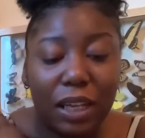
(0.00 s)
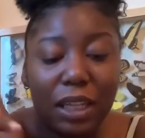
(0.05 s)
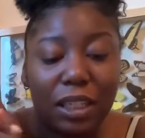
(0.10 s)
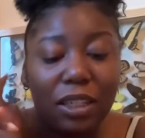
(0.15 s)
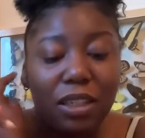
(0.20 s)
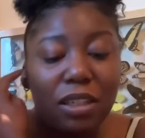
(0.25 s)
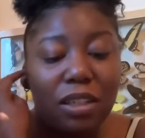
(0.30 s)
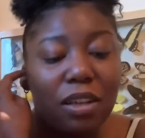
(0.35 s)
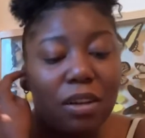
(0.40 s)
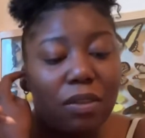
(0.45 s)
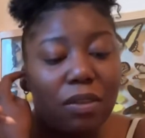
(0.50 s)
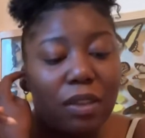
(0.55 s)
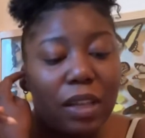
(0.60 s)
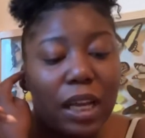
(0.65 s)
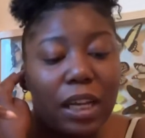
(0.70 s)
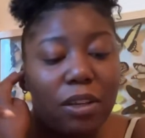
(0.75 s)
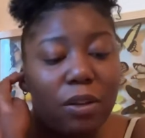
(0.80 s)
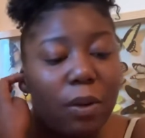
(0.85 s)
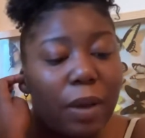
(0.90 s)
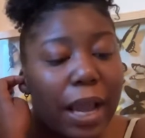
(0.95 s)
I just know
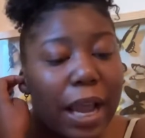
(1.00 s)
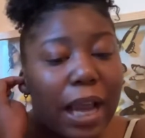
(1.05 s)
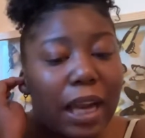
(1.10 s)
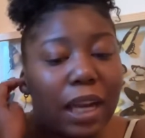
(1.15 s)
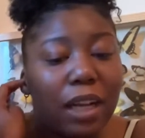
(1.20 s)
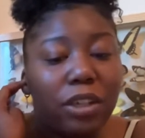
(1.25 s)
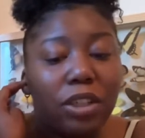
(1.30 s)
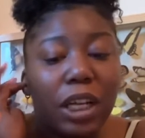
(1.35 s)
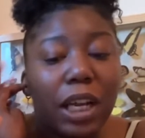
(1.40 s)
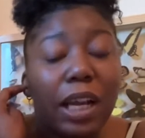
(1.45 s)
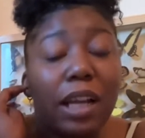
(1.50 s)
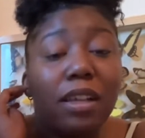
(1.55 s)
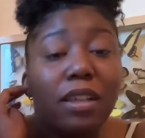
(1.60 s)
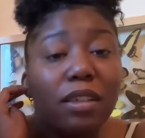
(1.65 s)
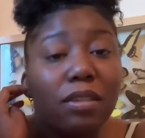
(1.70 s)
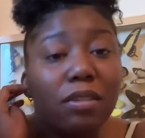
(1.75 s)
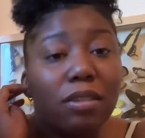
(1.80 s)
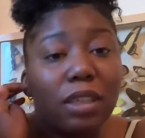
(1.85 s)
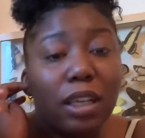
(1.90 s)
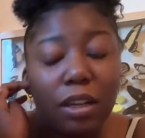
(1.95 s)
that you had a change
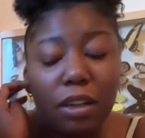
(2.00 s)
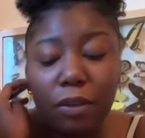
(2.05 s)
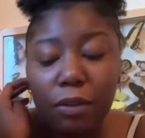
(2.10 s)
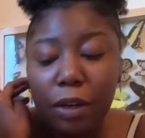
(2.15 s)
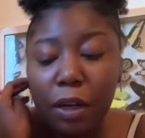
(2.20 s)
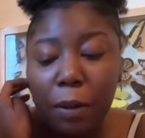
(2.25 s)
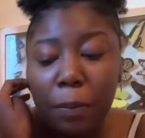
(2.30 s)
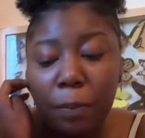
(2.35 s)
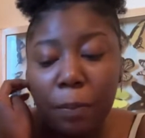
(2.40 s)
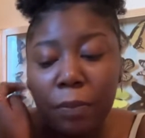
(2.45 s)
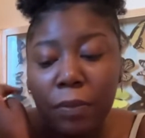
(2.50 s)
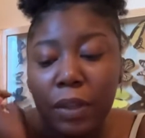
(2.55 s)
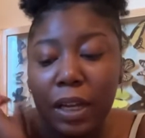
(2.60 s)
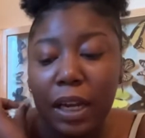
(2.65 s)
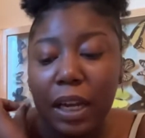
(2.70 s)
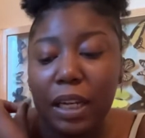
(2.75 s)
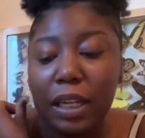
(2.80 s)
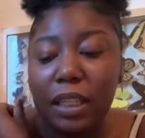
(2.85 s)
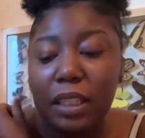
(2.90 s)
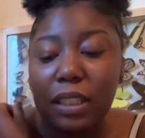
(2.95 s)
of scenery,
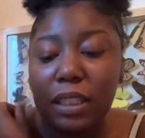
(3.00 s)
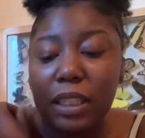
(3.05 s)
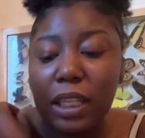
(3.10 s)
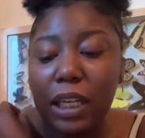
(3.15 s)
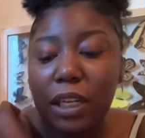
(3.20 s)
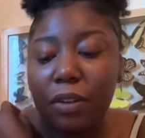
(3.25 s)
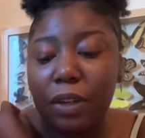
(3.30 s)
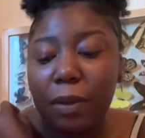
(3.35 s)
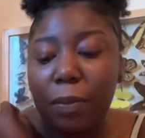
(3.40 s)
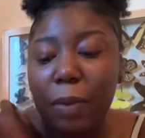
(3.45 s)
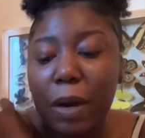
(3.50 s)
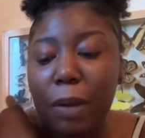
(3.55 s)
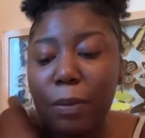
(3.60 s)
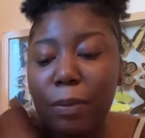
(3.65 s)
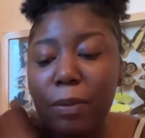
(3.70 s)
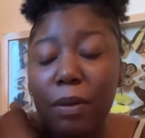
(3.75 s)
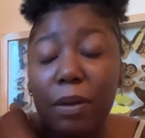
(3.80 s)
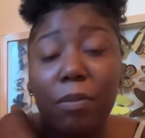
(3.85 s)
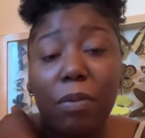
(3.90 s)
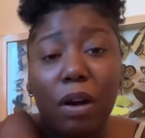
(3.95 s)
and this scenery
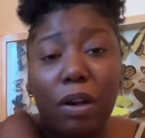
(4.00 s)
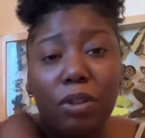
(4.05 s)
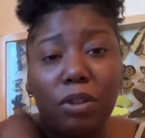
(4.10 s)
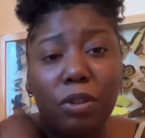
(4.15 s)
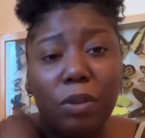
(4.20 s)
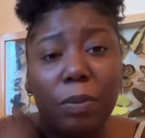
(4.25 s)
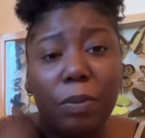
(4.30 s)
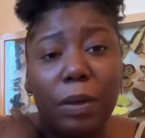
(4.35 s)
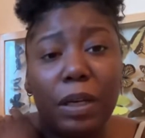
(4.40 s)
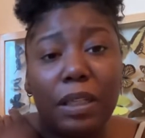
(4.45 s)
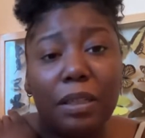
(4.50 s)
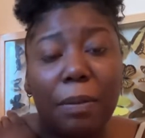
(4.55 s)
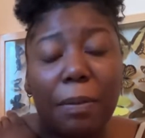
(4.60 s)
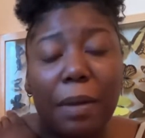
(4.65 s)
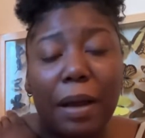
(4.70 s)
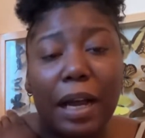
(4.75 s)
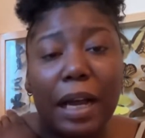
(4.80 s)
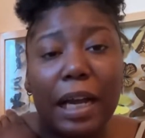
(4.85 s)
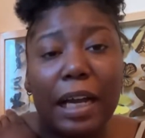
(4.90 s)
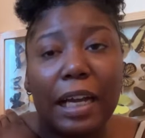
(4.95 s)
probably brought you a peace of
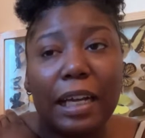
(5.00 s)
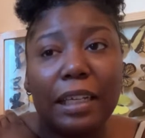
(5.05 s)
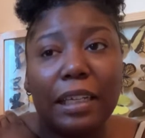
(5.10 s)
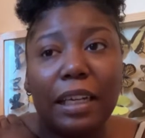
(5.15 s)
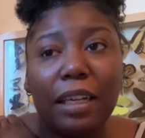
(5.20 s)
mind.